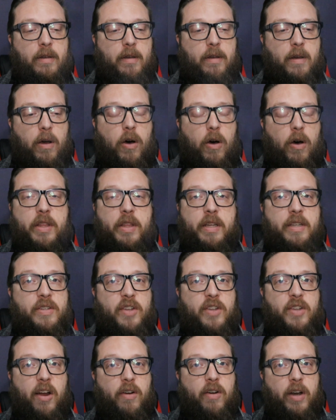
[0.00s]
all the
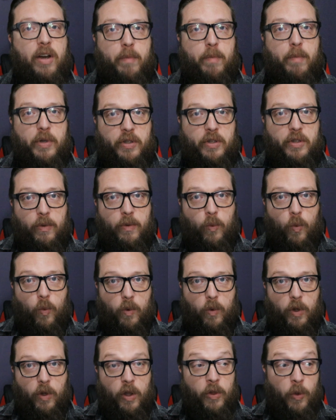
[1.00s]
desire and ambition
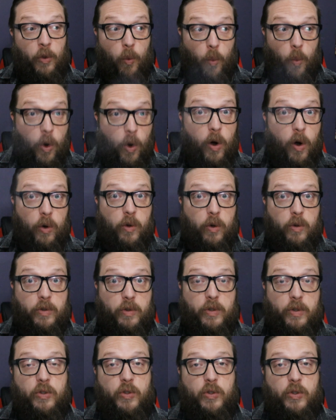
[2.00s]
in the
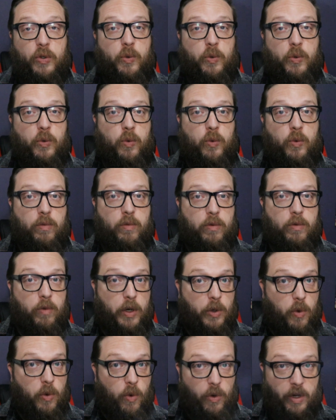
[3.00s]
world to
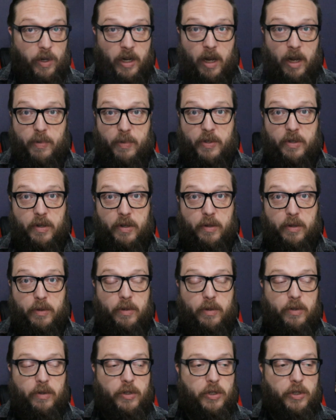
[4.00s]
record an
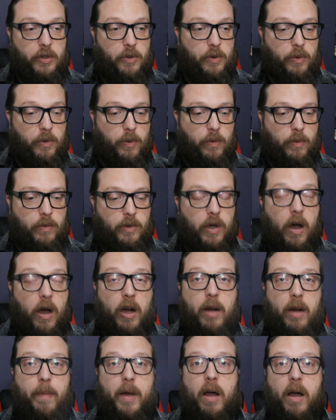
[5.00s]
episode, to
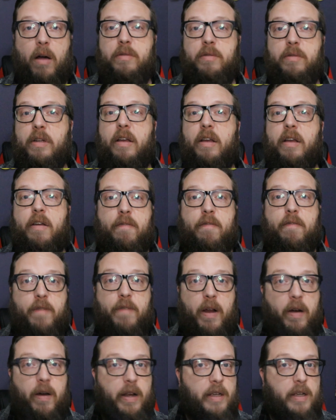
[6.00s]
talk about
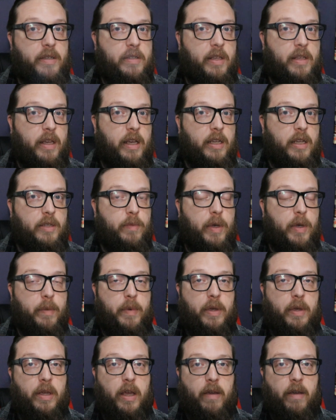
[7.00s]
various things,
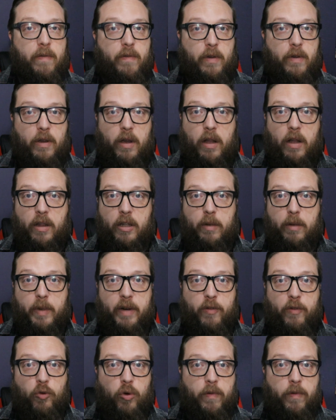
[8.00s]
maybe give a little
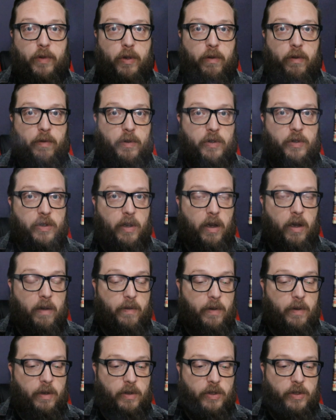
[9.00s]
bit of a review
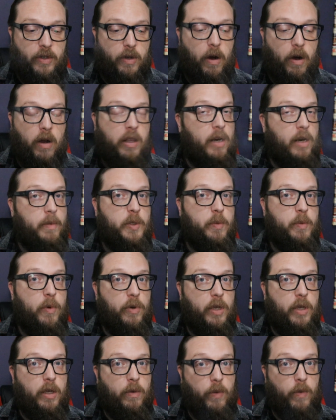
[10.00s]
of a cigar that I'm
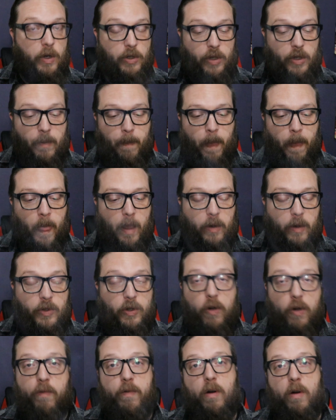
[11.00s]
smoking, which
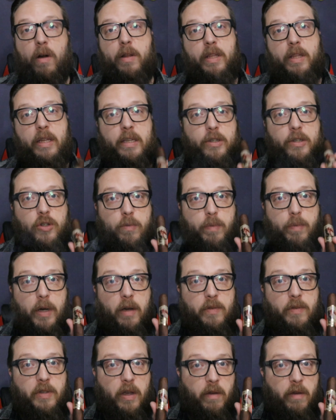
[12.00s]
so far the initial
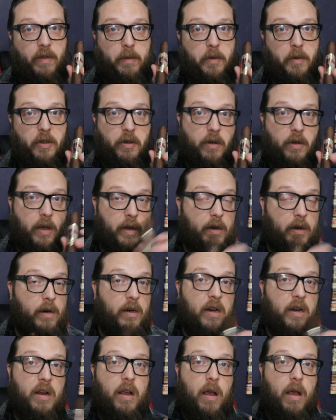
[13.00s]
puffs of the Mother
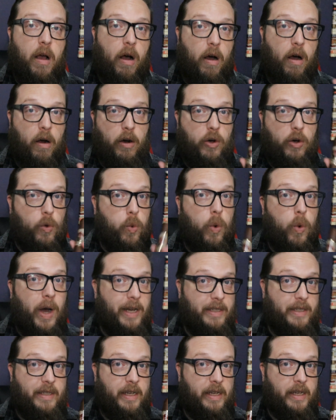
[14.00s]
Clucker are
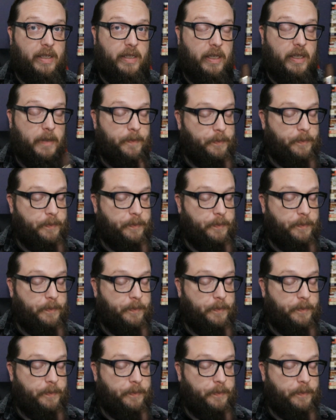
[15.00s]
quite tasty.